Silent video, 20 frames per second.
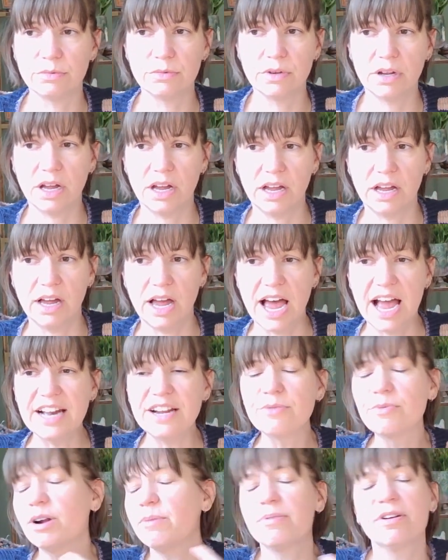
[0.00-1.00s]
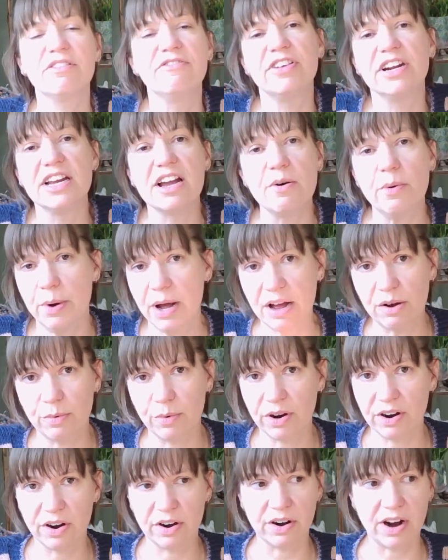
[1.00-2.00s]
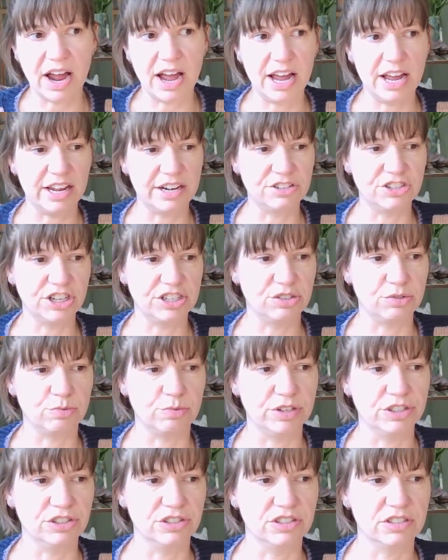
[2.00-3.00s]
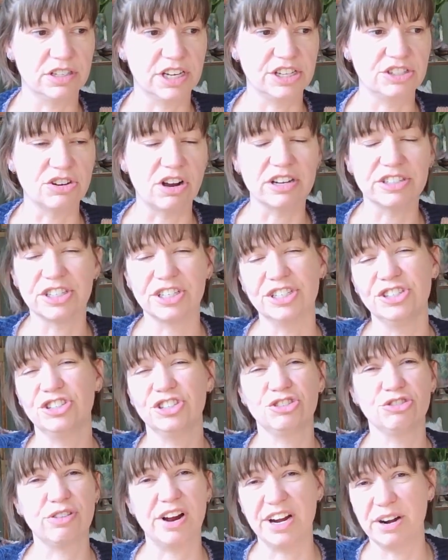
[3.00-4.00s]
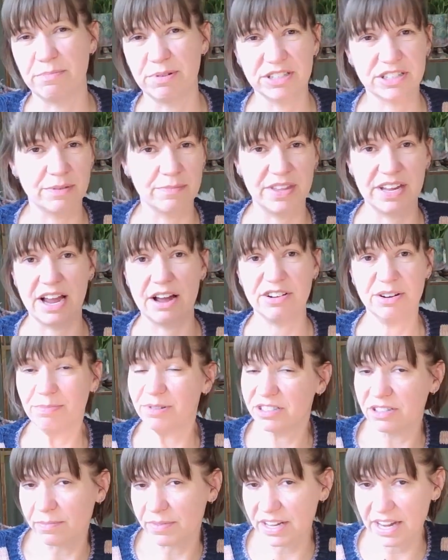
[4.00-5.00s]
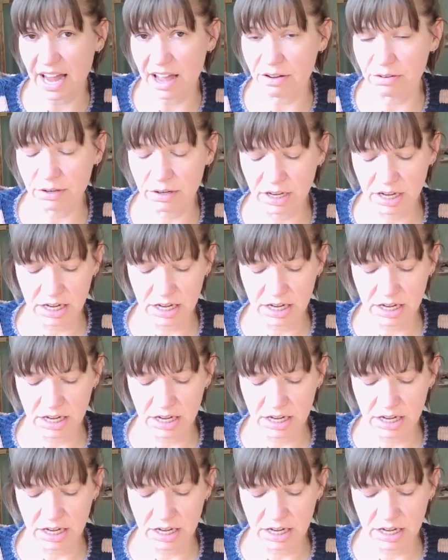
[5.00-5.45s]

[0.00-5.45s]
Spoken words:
put a video out where I just was exhausted and just trying to put something out.